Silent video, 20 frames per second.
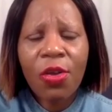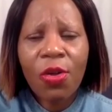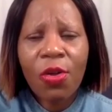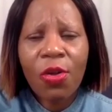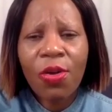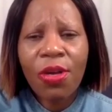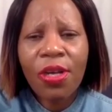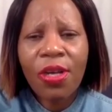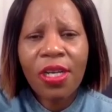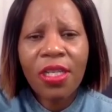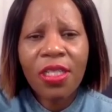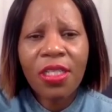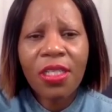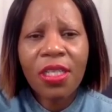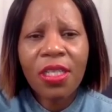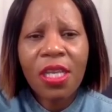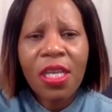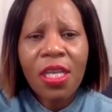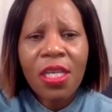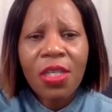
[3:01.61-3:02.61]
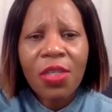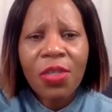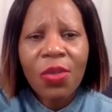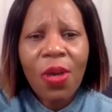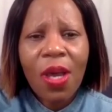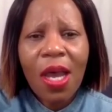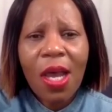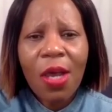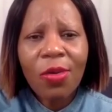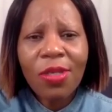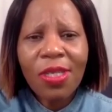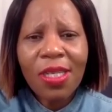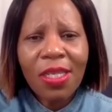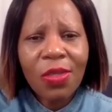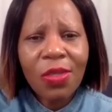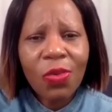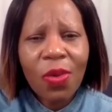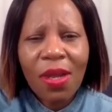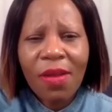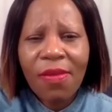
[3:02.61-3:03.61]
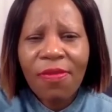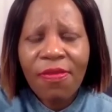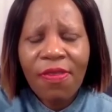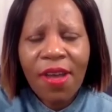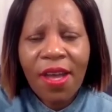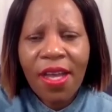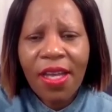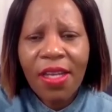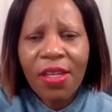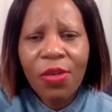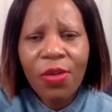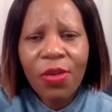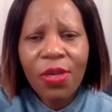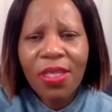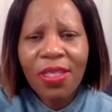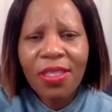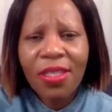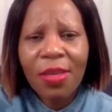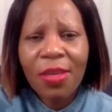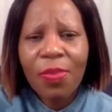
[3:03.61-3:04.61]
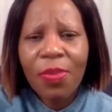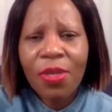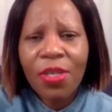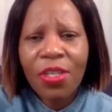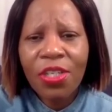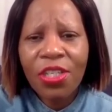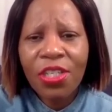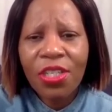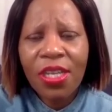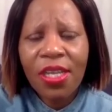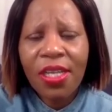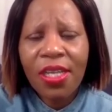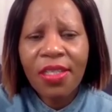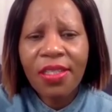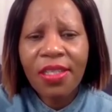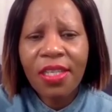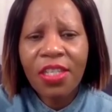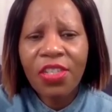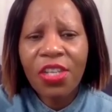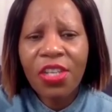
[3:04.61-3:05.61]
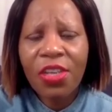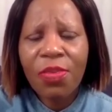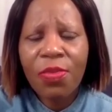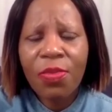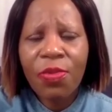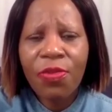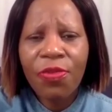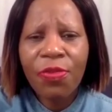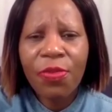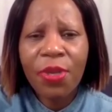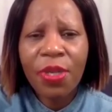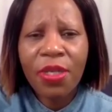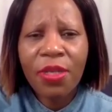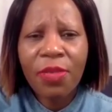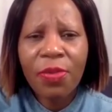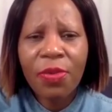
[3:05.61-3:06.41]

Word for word: Congress. So, how does one find or establish uh, such a movement,